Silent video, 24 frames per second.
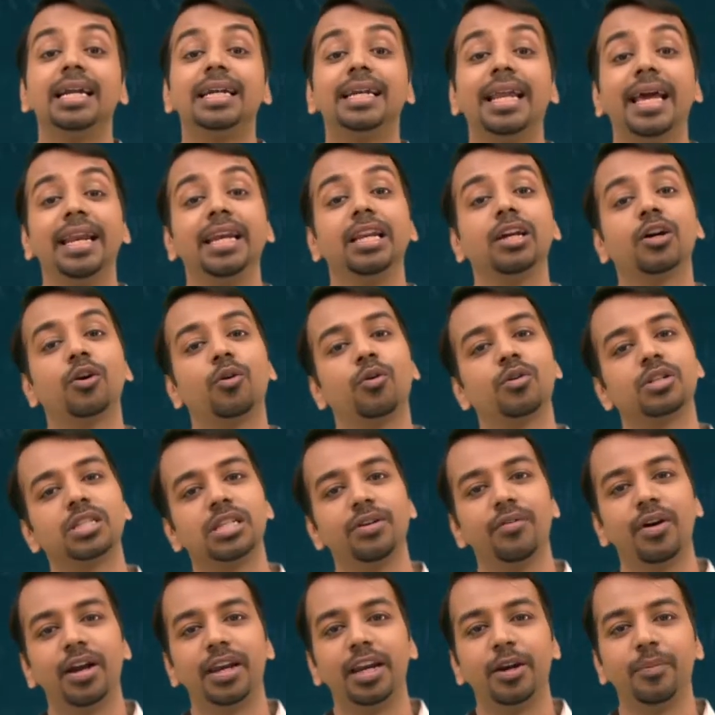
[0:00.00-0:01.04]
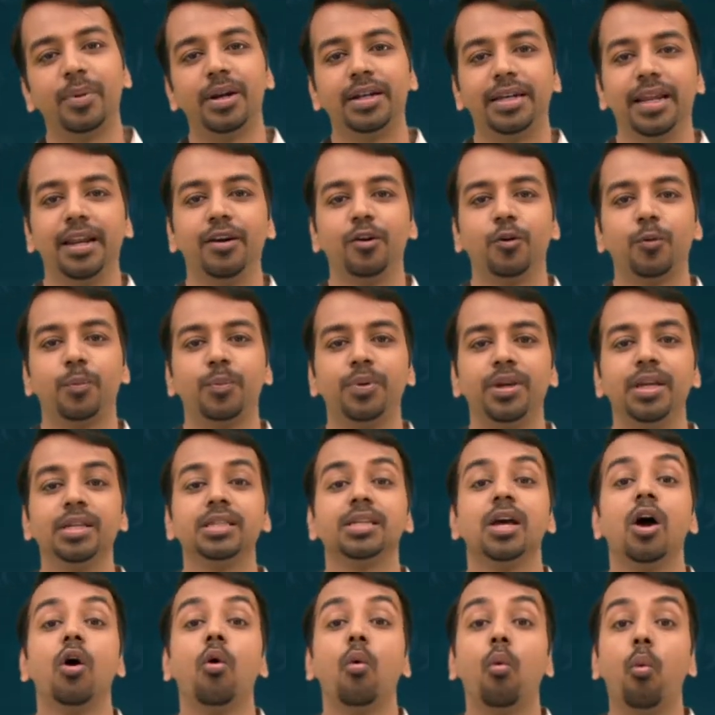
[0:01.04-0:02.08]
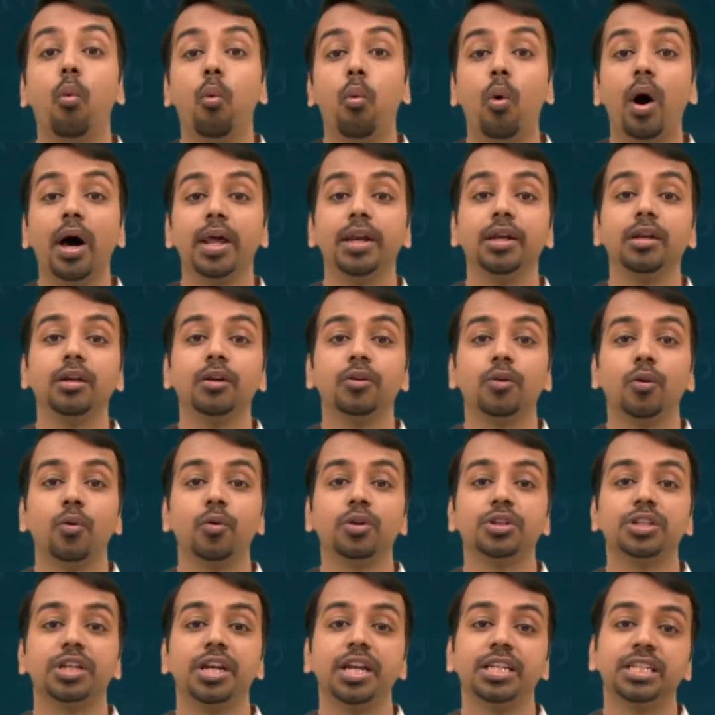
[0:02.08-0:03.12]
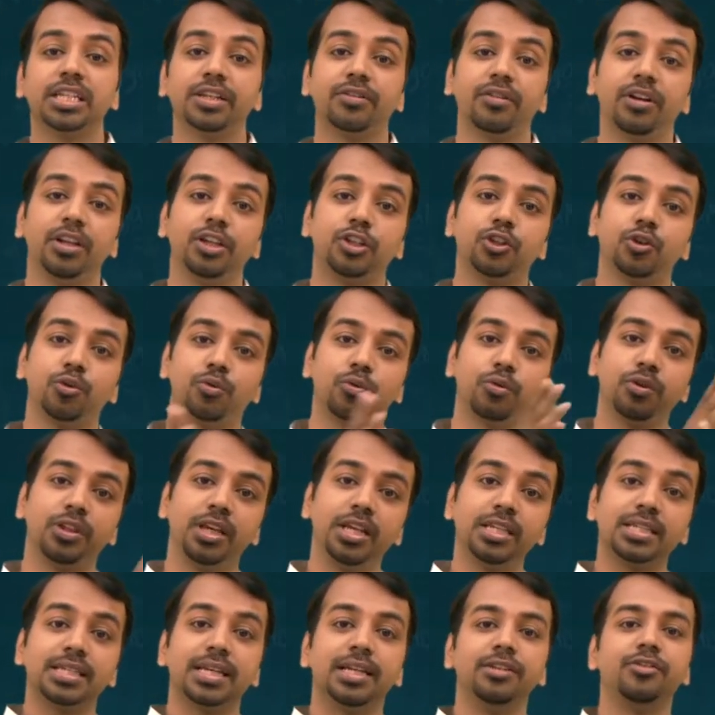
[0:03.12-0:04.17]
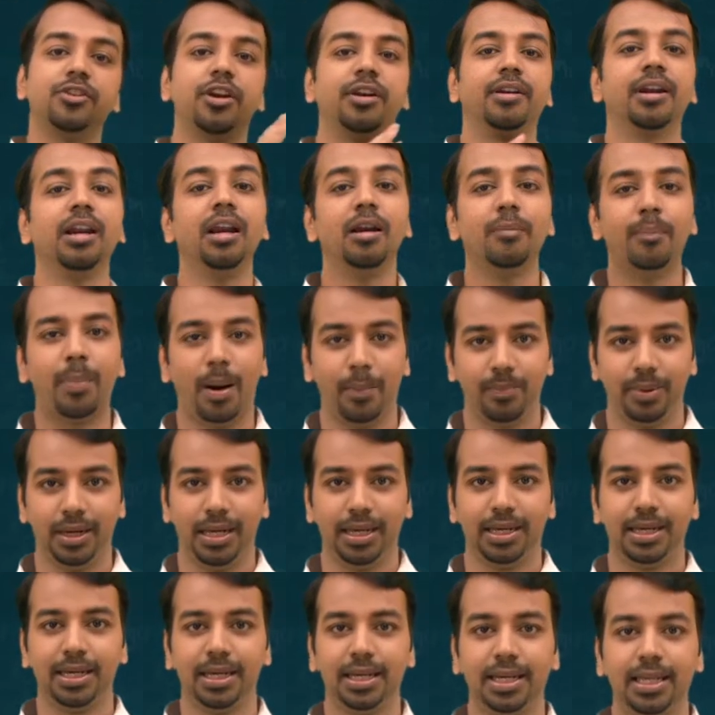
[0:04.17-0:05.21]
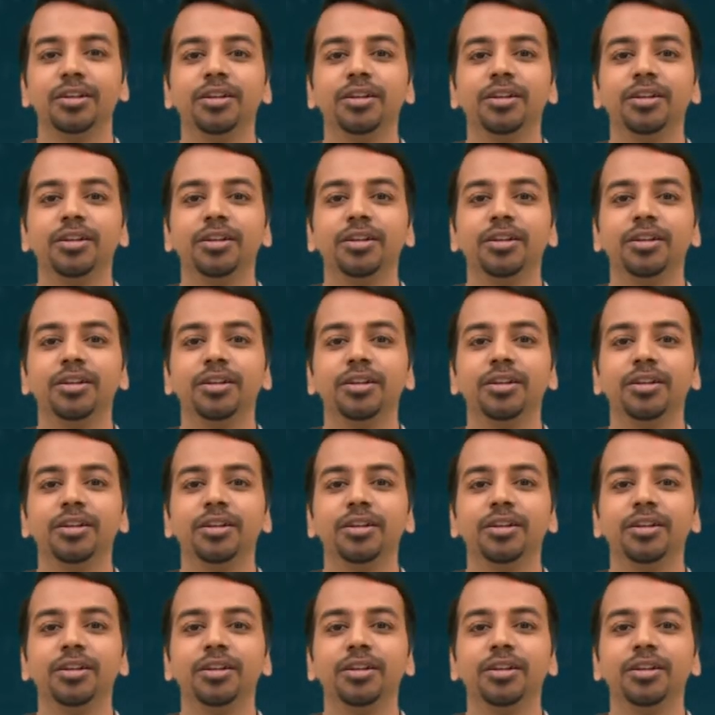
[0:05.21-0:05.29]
10 crores divided by 10 rupees, 1 crore shares it will issue to this general public.